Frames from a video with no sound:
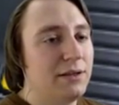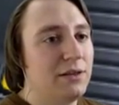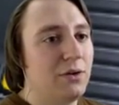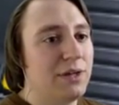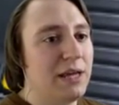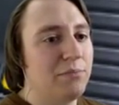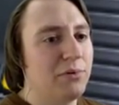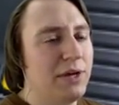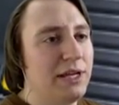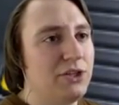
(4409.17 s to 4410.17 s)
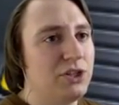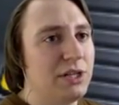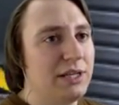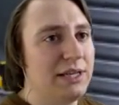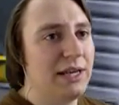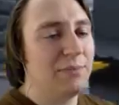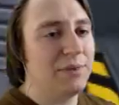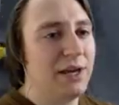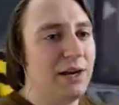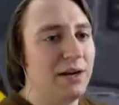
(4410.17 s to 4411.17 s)
lower that bridge and get
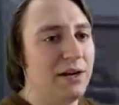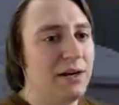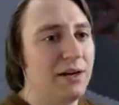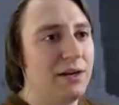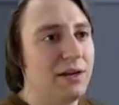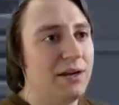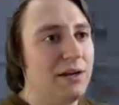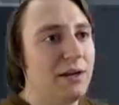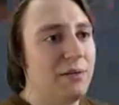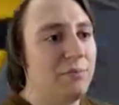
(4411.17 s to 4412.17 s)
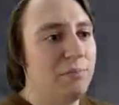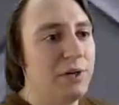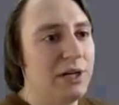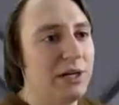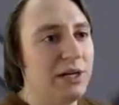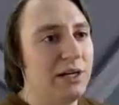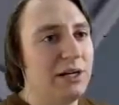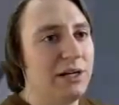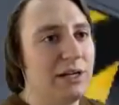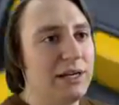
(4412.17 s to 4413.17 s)
up there.
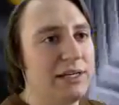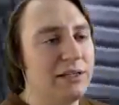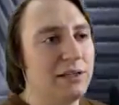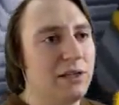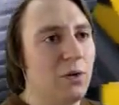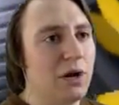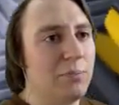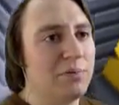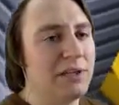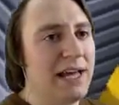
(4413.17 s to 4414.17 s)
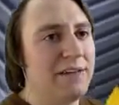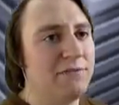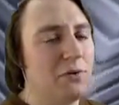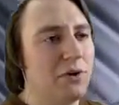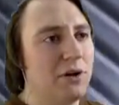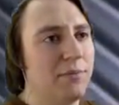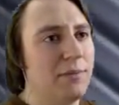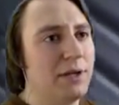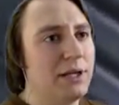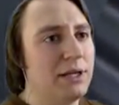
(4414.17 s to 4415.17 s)
But I need to lower a platform.